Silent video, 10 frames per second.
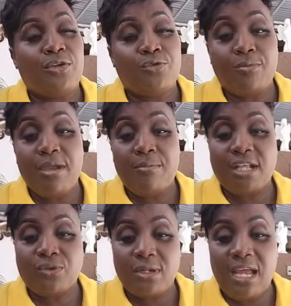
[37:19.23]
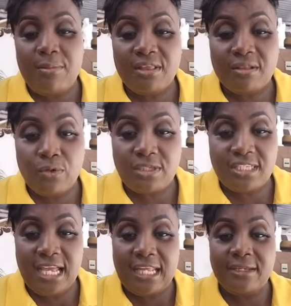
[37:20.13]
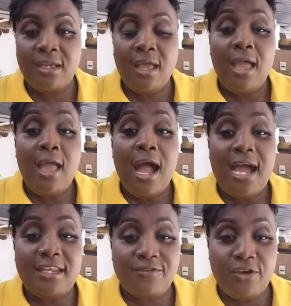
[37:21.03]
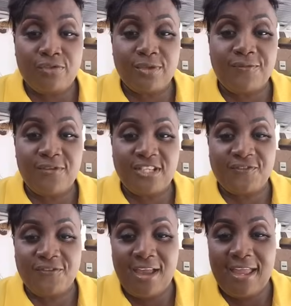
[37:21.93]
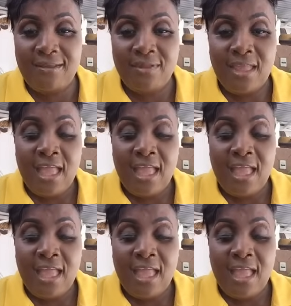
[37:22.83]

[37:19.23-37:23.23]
remember today I'm a Slotian anniversary fish fry.